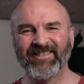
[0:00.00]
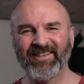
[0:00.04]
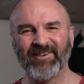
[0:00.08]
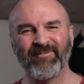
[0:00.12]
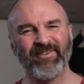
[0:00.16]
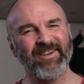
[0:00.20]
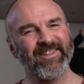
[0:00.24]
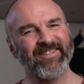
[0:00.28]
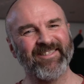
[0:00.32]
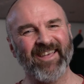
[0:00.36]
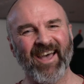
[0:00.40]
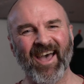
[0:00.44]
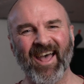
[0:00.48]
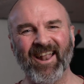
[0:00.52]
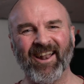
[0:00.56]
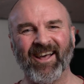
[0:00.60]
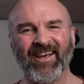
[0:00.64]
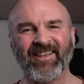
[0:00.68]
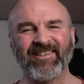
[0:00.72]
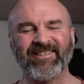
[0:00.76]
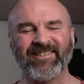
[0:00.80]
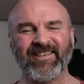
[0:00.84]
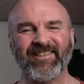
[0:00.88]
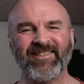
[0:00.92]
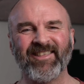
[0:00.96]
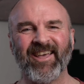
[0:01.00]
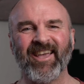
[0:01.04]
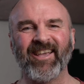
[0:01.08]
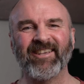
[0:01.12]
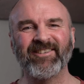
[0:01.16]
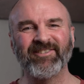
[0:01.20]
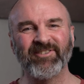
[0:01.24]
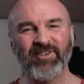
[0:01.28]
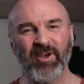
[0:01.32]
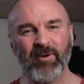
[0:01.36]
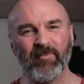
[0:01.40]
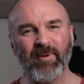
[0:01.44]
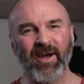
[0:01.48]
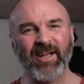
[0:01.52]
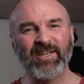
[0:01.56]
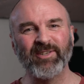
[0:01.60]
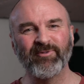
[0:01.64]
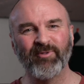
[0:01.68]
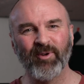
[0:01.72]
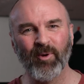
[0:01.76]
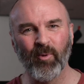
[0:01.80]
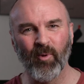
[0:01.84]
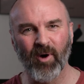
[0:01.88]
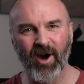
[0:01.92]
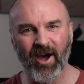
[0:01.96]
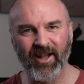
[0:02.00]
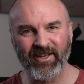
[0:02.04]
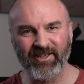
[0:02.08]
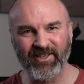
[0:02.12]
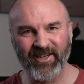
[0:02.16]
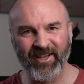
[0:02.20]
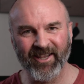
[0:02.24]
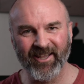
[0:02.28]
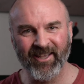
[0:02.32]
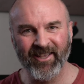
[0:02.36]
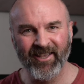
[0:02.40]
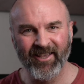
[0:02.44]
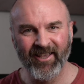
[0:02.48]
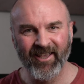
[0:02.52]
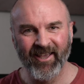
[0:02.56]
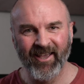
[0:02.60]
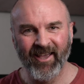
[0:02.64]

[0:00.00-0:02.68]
so with that, I'll say thanks so much for watching,